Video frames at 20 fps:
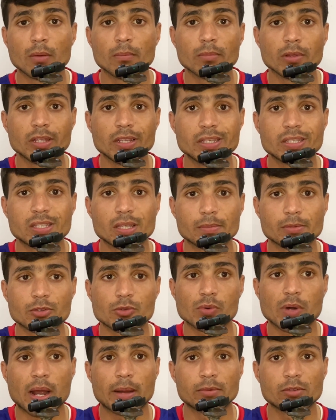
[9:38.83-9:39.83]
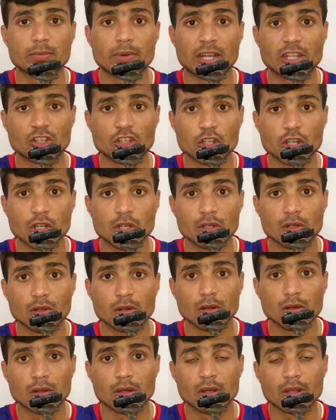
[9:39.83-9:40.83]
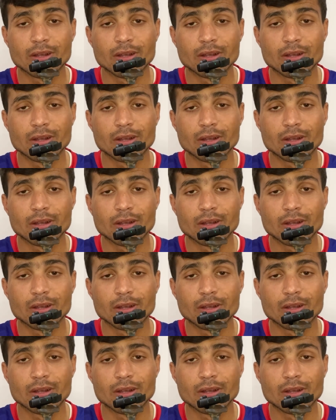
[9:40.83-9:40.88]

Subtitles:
please subscribe to my channel.